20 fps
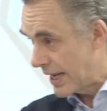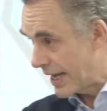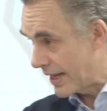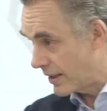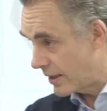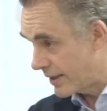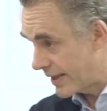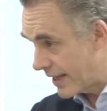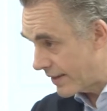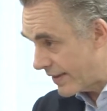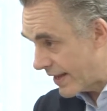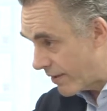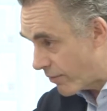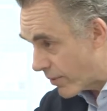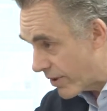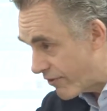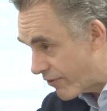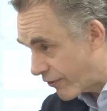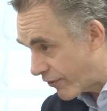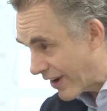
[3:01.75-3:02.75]
and then they
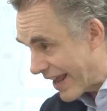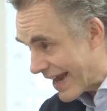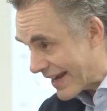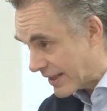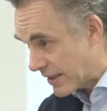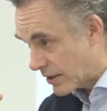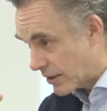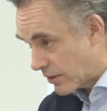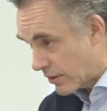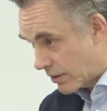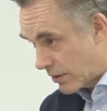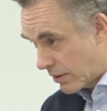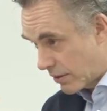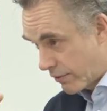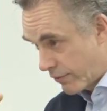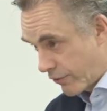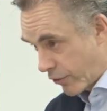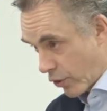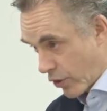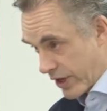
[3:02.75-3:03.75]
reflect
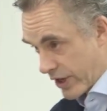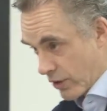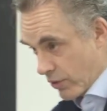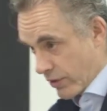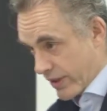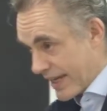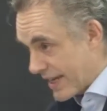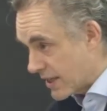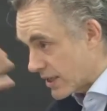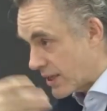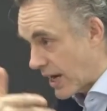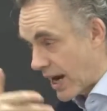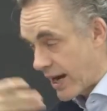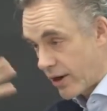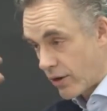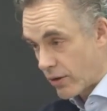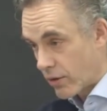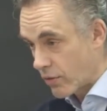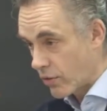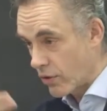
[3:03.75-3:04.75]
for you the
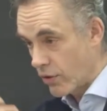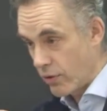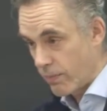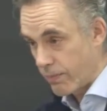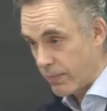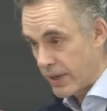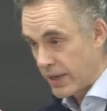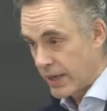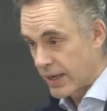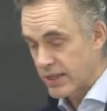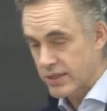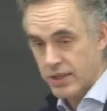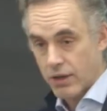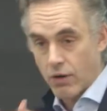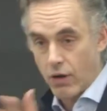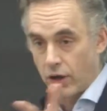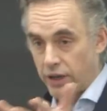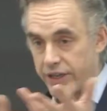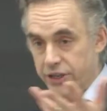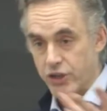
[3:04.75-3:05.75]
entire group, because
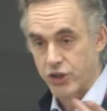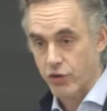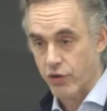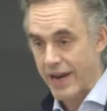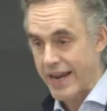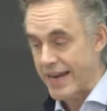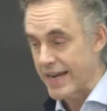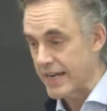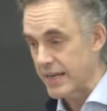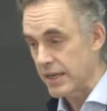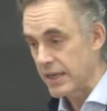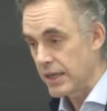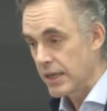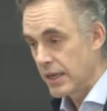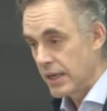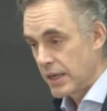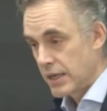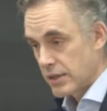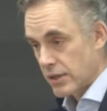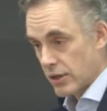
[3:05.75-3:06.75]
they're all entrained.
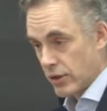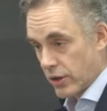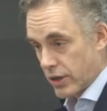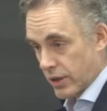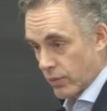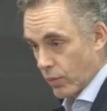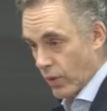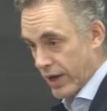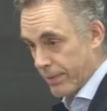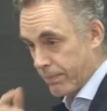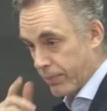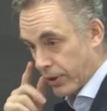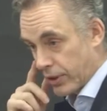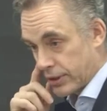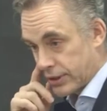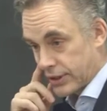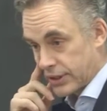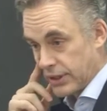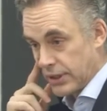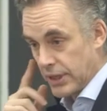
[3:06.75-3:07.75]
So you look at one
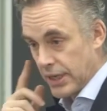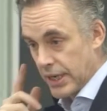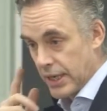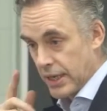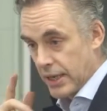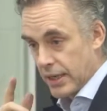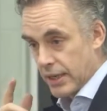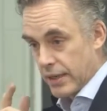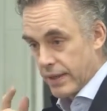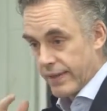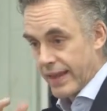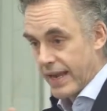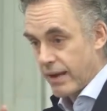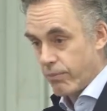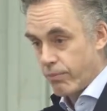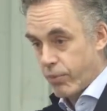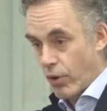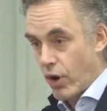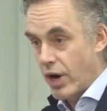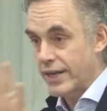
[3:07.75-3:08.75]
person, they
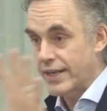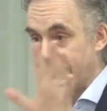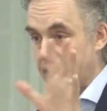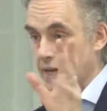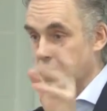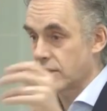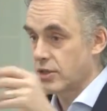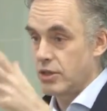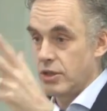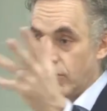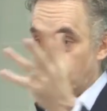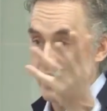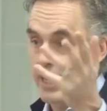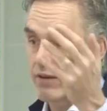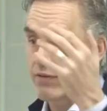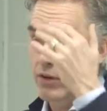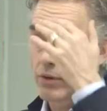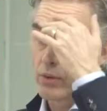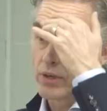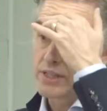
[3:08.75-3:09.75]
broadcast to you what
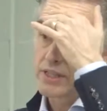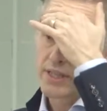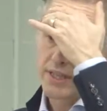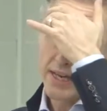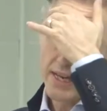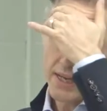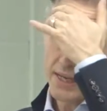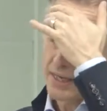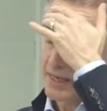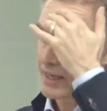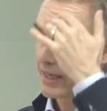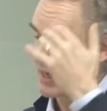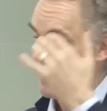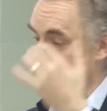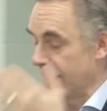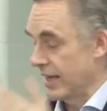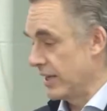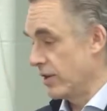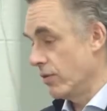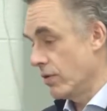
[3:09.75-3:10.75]
everyone's thinking,
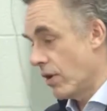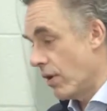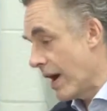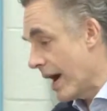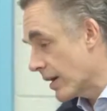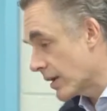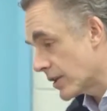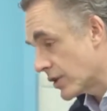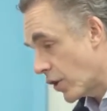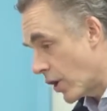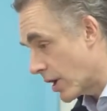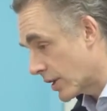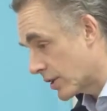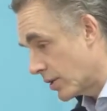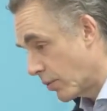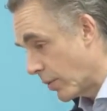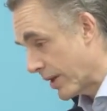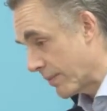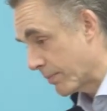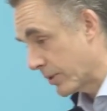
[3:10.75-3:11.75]
and you know how to talk
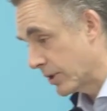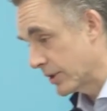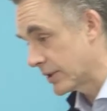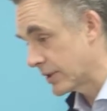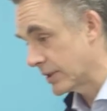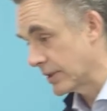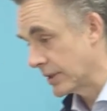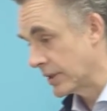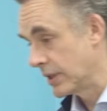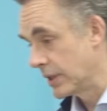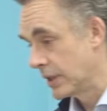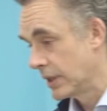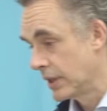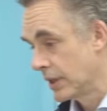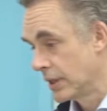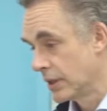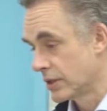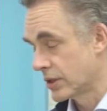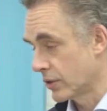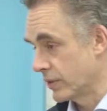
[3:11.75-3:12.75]
to one person.
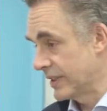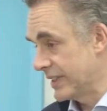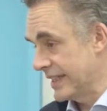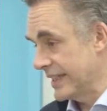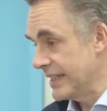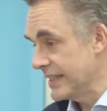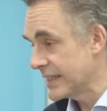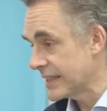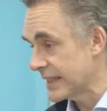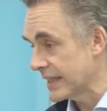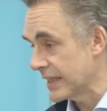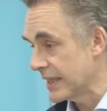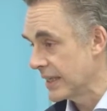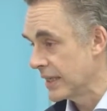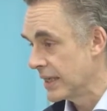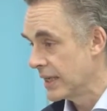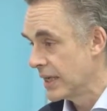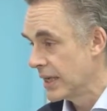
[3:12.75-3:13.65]
So it's easy.